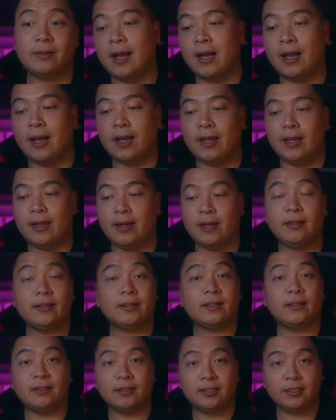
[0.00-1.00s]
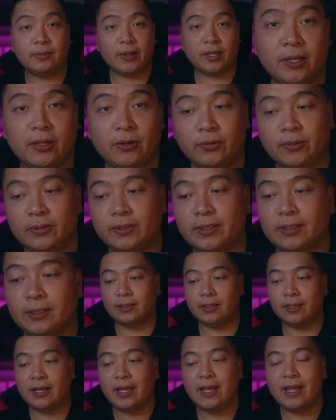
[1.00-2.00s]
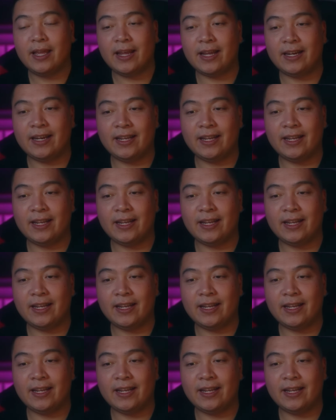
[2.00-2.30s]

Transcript: uh, an inconspicuous, an